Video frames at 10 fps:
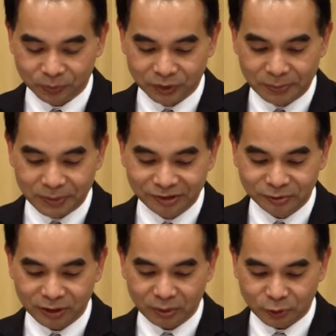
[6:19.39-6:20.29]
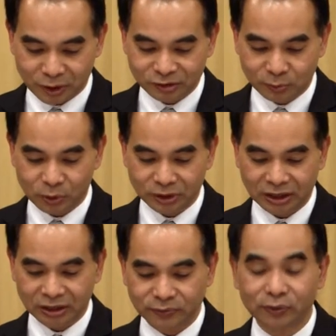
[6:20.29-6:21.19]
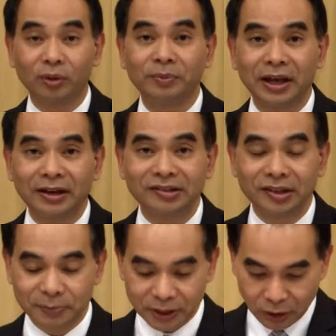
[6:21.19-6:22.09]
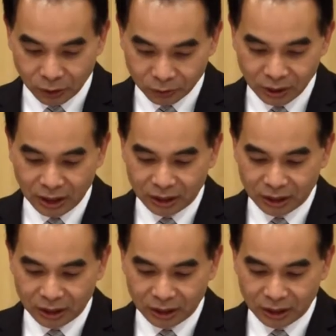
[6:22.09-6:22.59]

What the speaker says: The Ministry of Transport had informed the NCPO